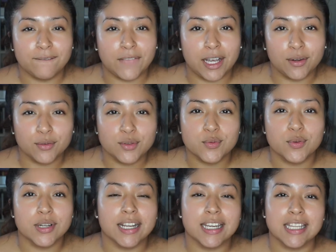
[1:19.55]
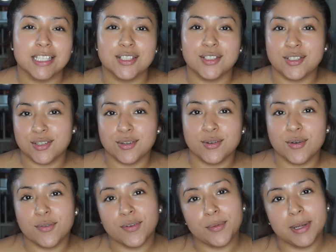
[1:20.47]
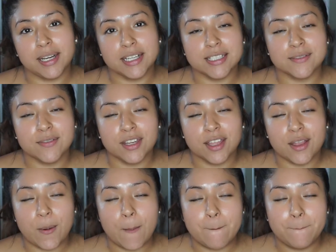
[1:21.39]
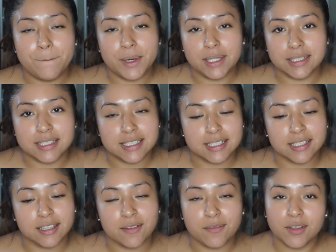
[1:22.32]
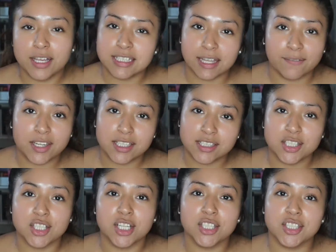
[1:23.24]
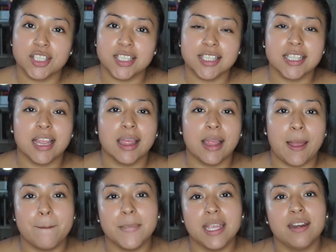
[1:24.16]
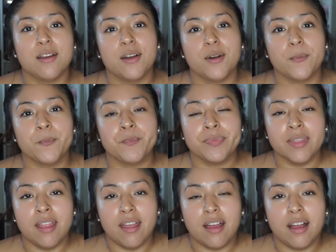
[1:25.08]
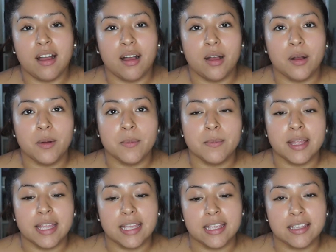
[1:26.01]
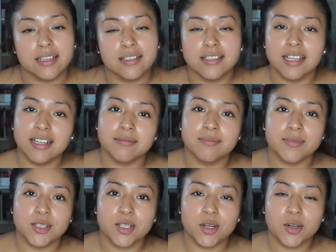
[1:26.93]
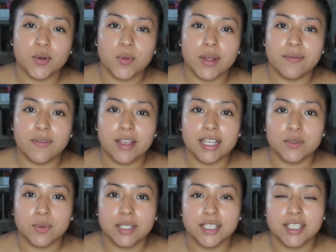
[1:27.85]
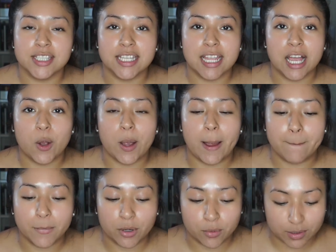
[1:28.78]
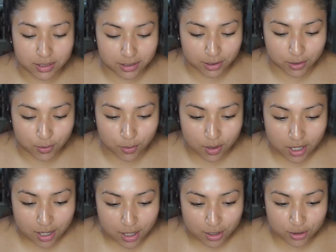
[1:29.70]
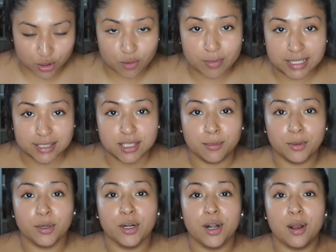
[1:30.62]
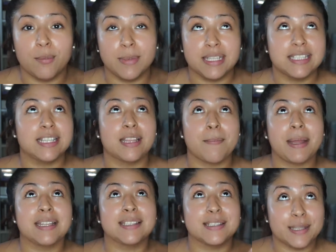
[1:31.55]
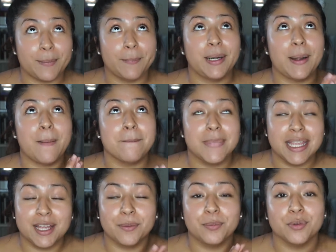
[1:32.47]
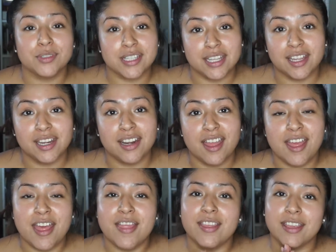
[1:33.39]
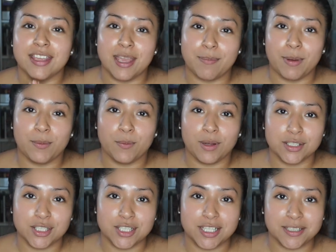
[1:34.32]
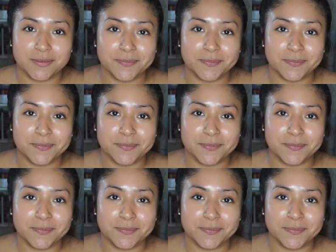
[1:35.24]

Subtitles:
found what I need to do for my next video. But if you guys have any suggestions, let me know. And yeah, so if you guys want to see how I'm going to do my summer, basically my summer makeup routine, then keep on watching.